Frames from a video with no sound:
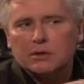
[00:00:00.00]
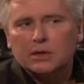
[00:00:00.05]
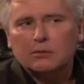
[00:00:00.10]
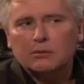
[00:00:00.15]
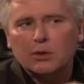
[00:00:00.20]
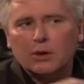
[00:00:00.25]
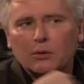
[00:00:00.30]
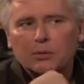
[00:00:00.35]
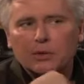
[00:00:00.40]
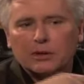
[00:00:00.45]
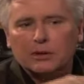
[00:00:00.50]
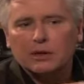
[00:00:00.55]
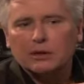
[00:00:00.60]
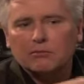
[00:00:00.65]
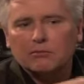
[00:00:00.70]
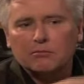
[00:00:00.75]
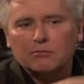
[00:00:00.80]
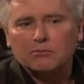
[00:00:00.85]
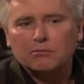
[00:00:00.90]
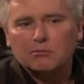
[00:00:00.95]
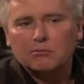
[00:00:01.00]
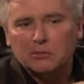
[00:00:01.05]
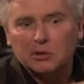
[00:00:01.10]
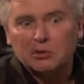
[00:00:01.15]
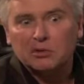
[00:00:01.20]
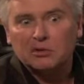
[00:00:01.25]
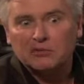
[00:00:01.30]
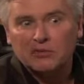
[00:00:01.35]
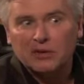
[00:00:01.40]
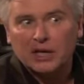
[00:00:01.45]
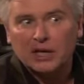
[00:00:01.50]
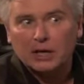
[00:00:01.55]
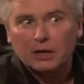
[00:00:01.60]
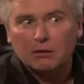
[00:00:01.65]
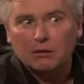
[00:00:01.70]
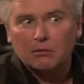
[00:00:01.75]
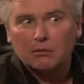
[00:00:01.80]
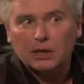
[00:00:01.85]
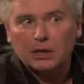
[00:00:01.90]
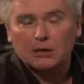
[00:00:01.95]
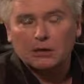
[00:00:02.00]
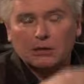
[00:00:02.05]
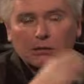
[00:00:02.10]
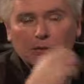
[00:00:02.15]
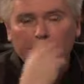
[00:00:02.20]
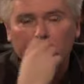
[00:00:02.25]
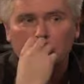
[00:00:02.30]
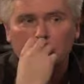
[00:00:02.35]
keep hoping they do their fighting here.